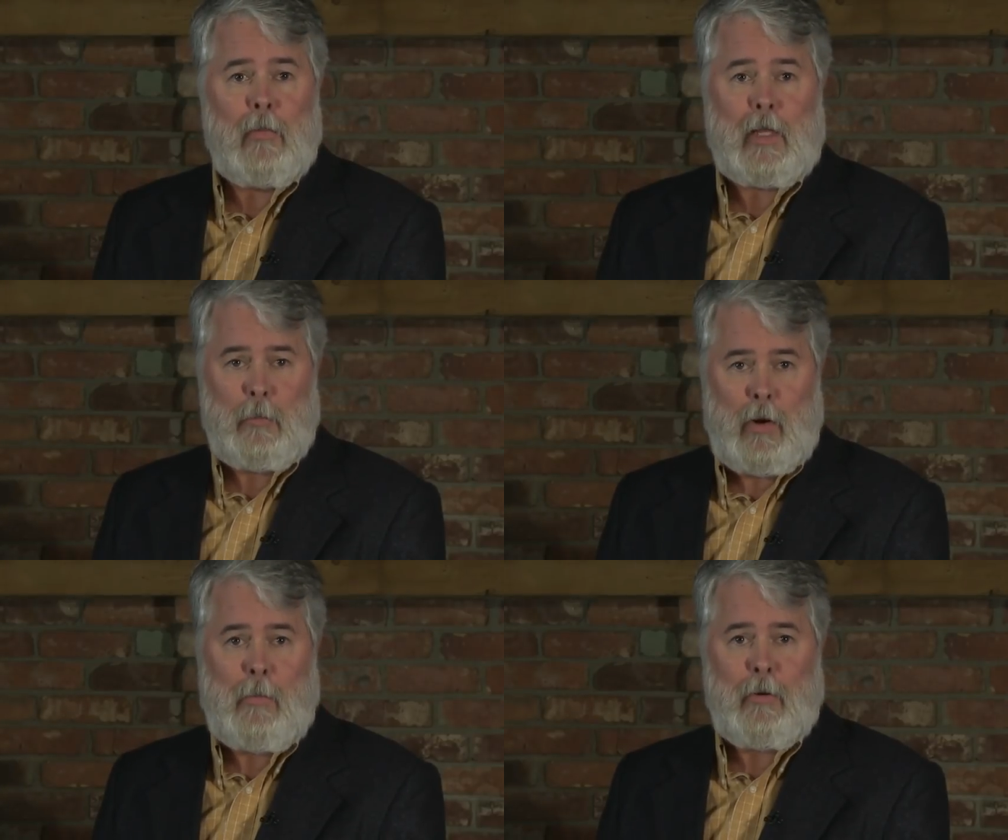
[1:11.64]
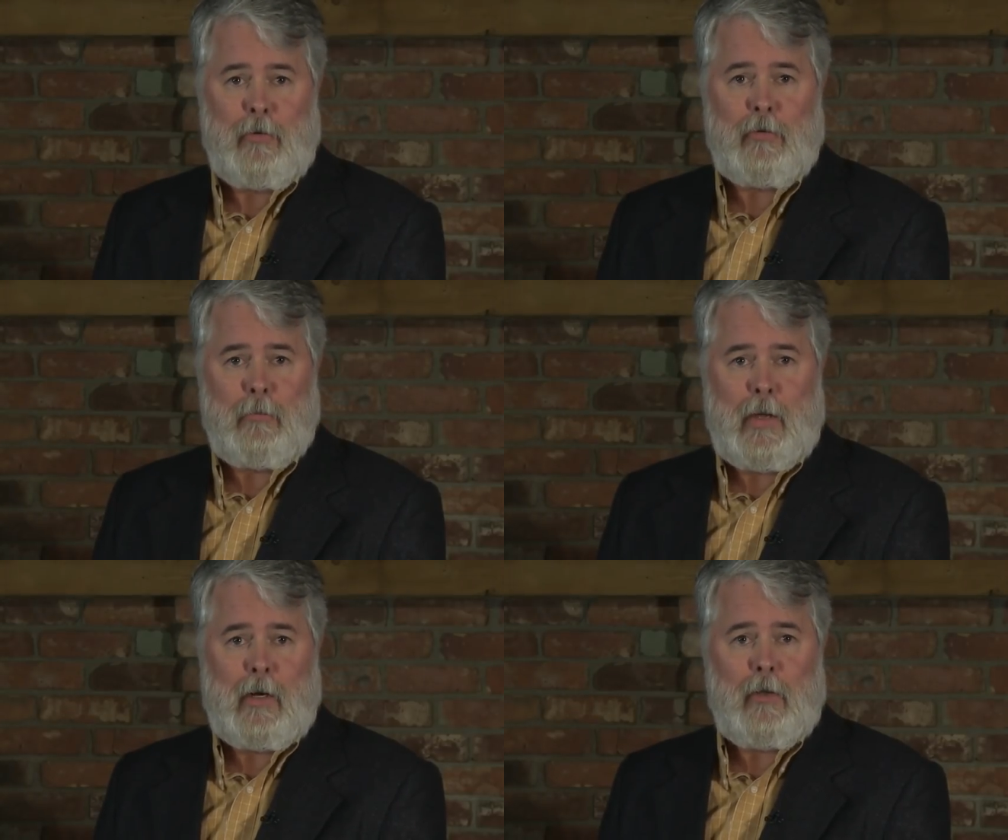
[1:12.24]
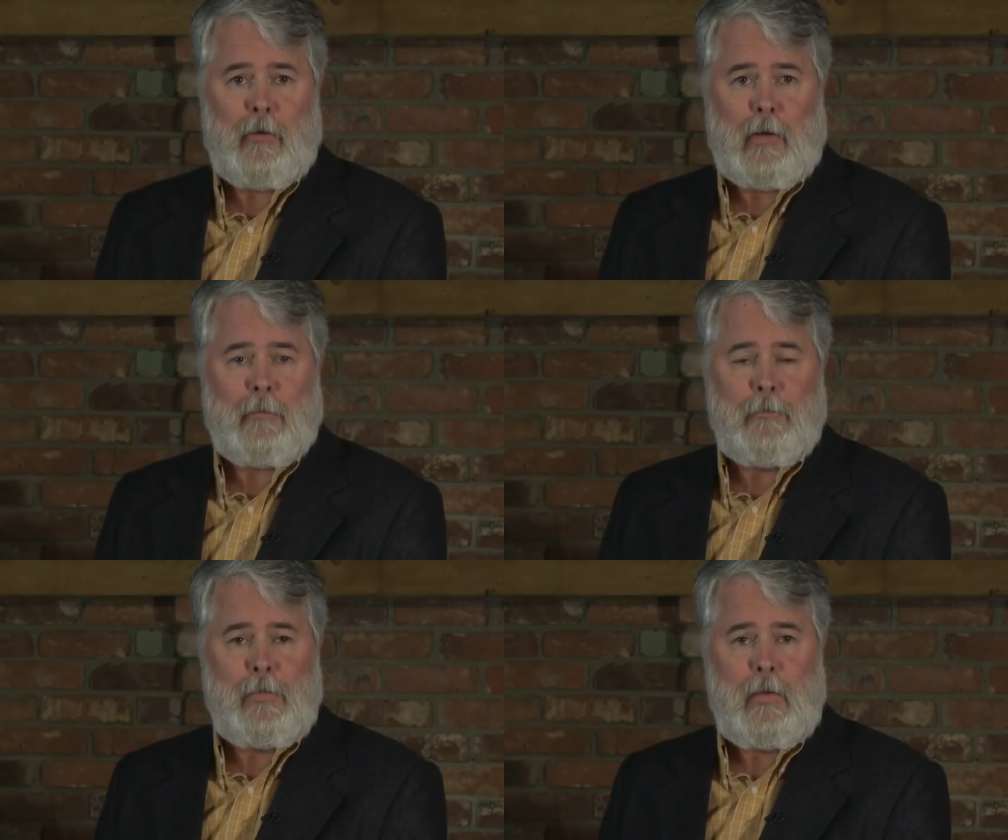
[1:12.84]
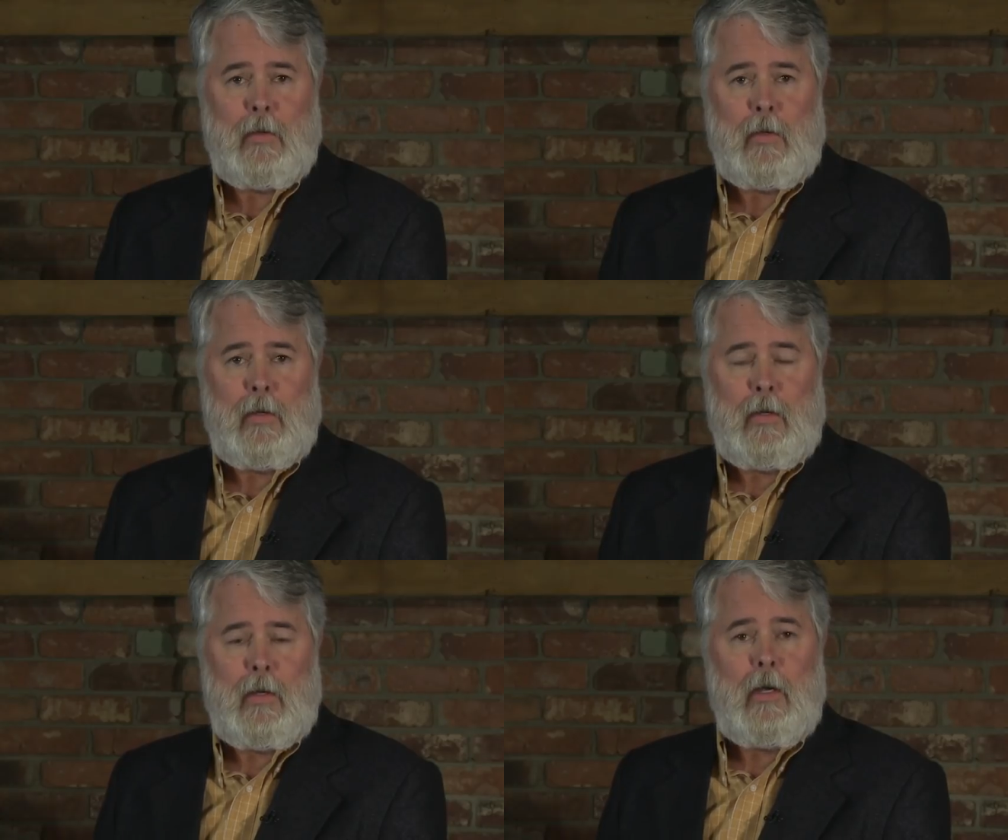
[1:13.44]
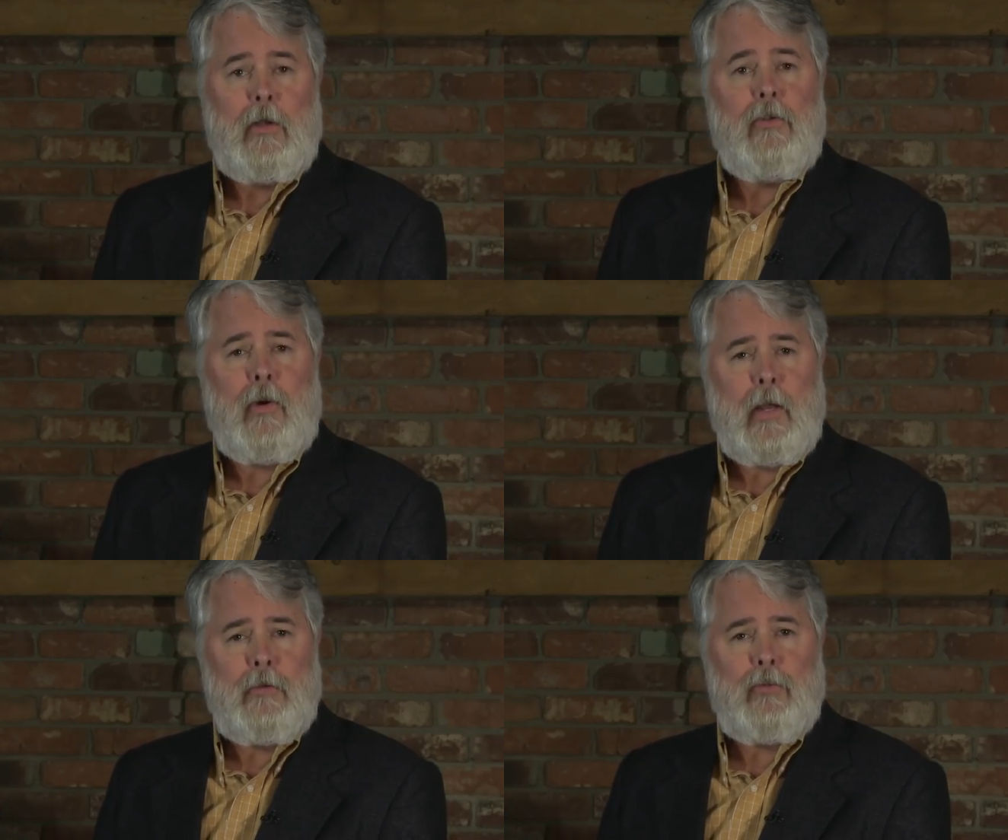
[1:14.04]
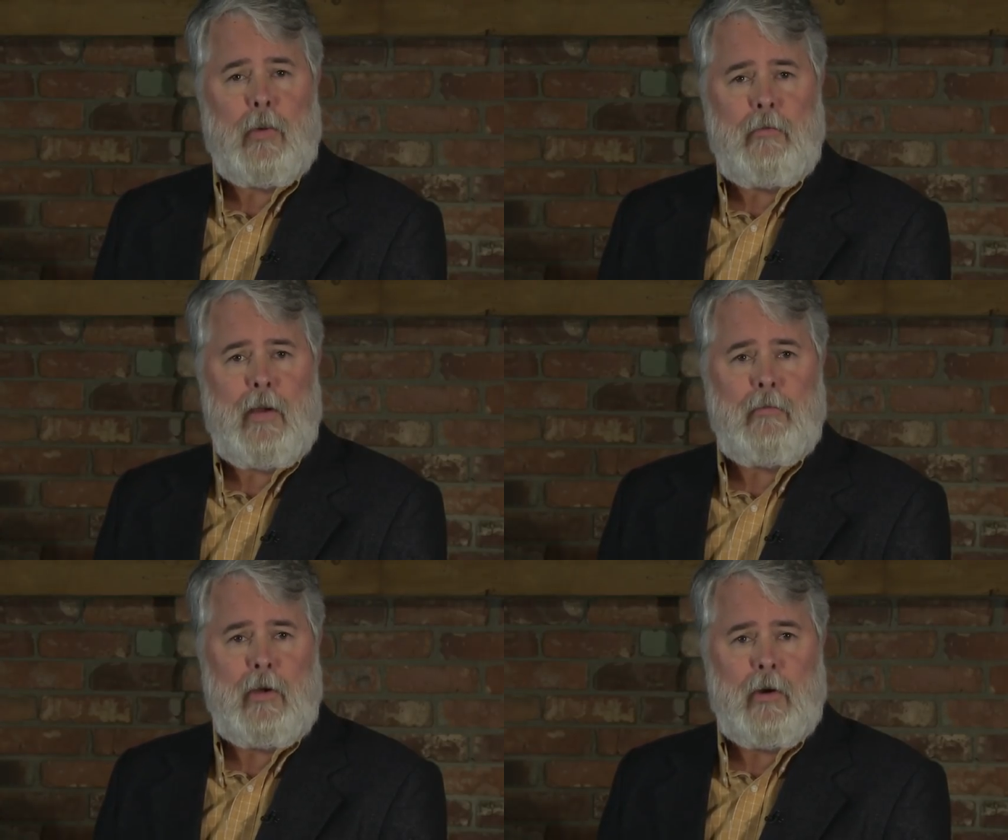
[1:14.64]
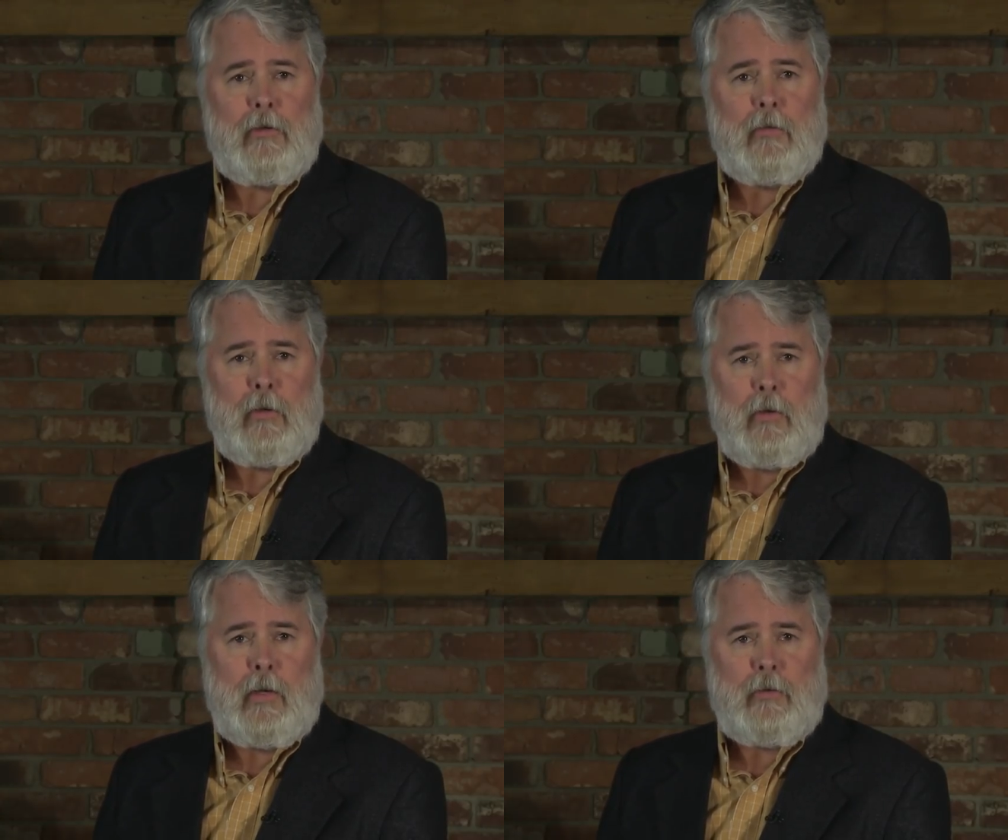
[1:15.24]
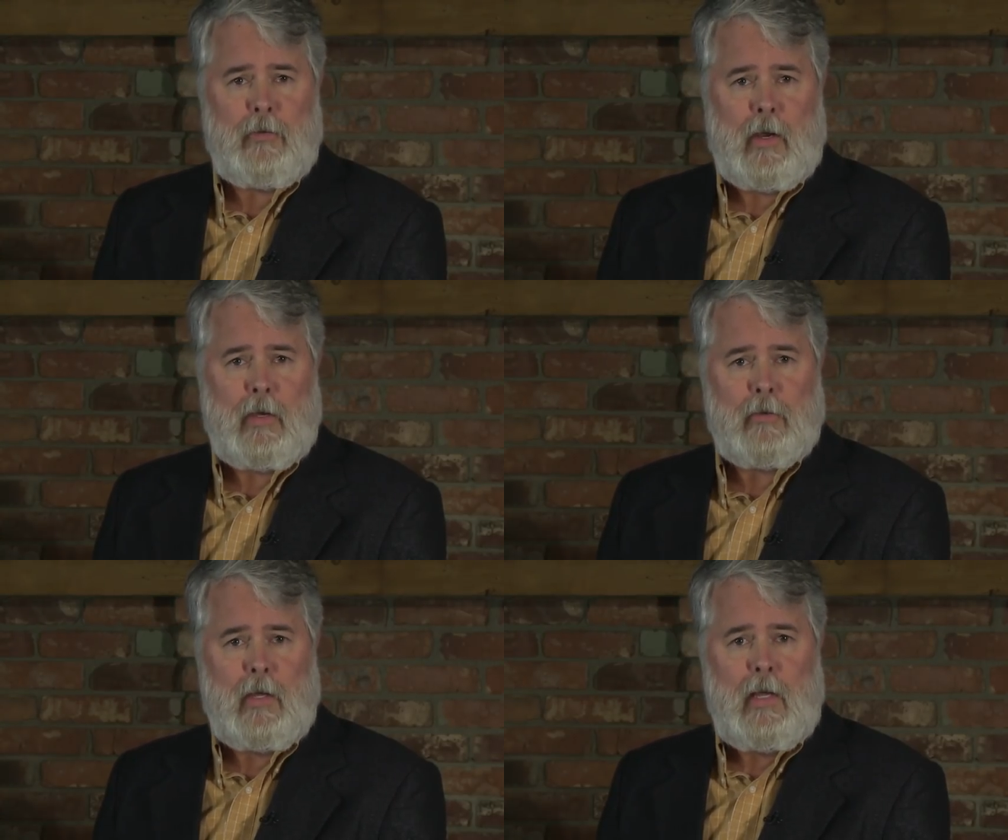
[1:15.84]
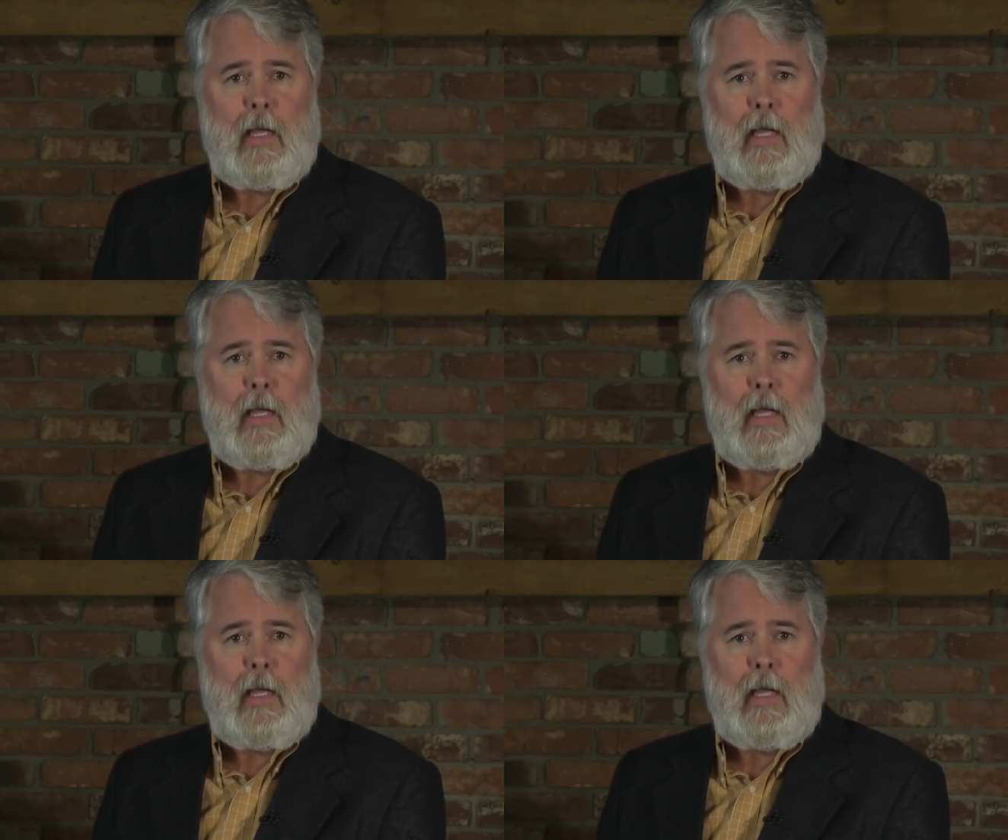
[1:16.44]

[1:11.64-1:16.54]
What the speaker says: like the proper use of beta-glucan. During his 25 years of glucan studies,